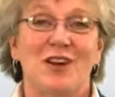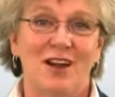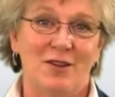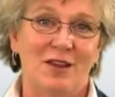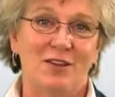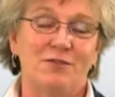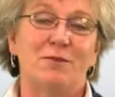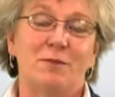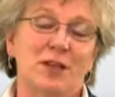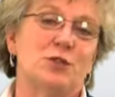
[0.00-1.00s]
as
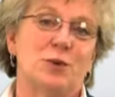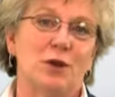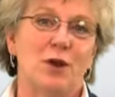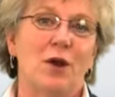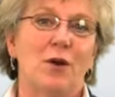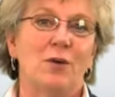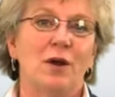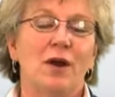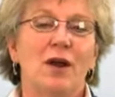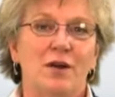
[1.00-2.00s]
best we know,
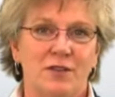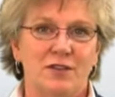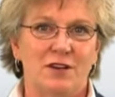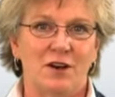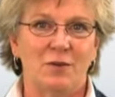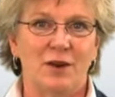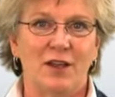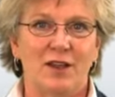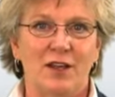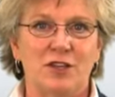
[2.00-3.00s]
of the STARK
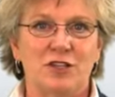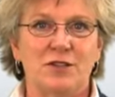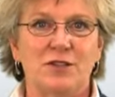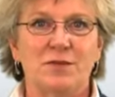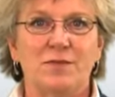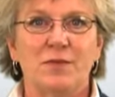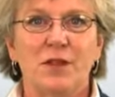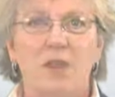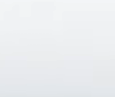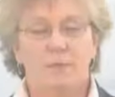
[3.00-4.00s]
regulations.
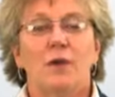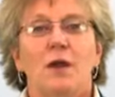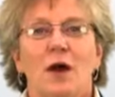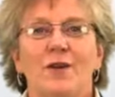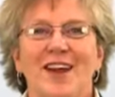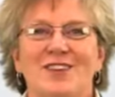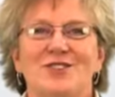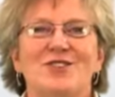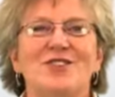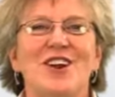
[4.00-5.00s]
Okay,
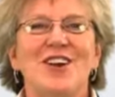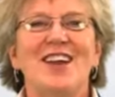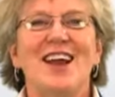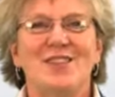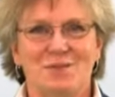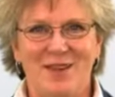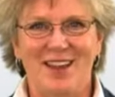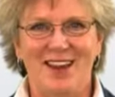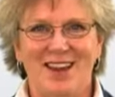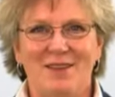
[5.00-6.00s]
so starting at the
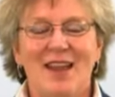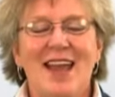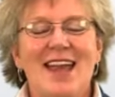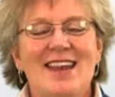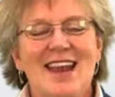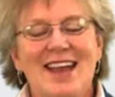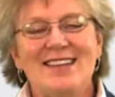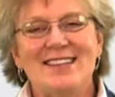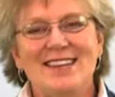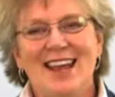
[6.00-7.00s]
beginning. In
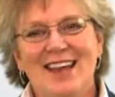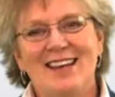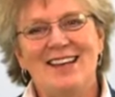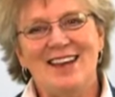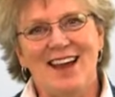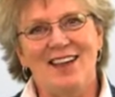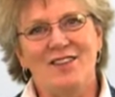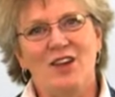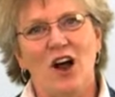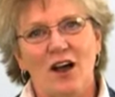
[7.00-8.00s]
1989,
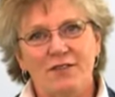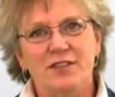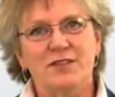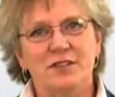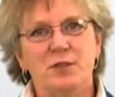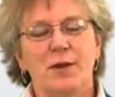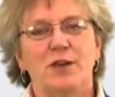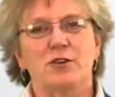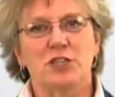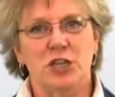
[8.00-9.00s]
the Office of
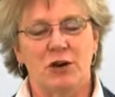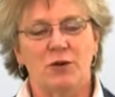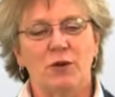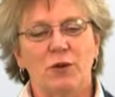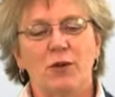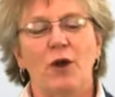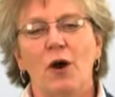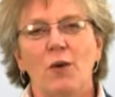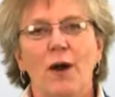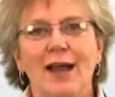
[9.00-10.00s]
Inspector General, or the
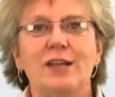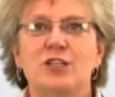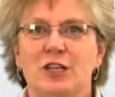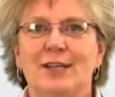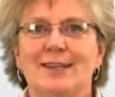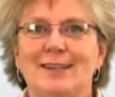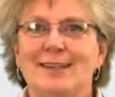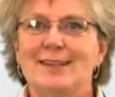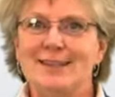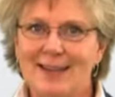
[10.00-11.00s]
OIG, did
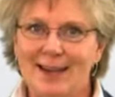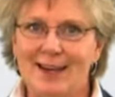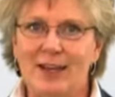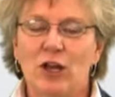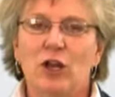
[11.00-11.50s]
a study